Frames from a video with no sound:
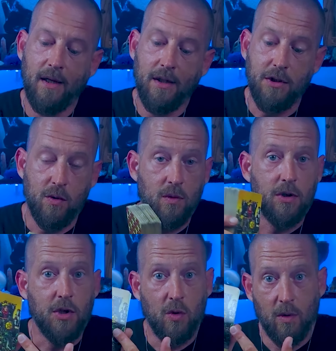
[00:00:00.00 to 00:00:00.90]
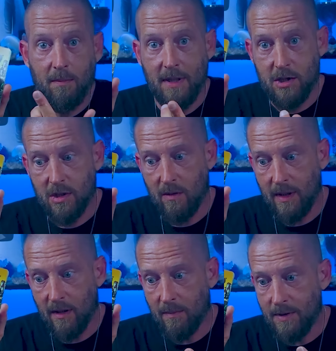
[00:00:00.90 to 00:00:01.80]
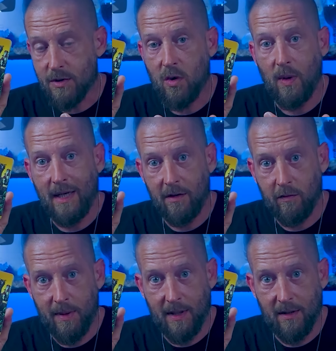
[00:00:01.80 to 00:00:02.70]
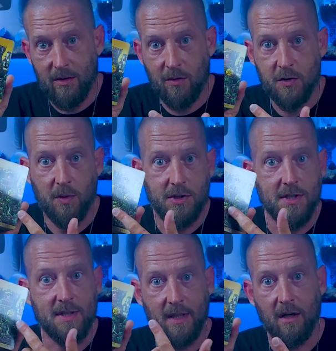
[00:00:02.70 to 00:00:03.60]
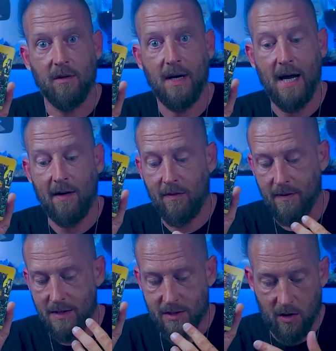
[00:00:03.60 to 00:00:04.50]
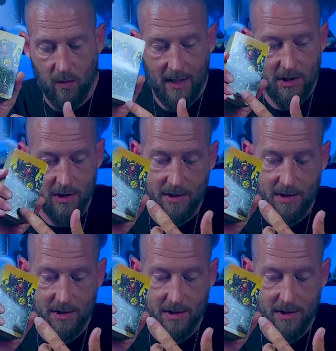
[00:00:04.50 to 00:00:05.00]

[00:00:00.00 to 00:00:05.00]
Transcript: You, you would be showing up as Queen of Pentacles, which is the other half of this equation.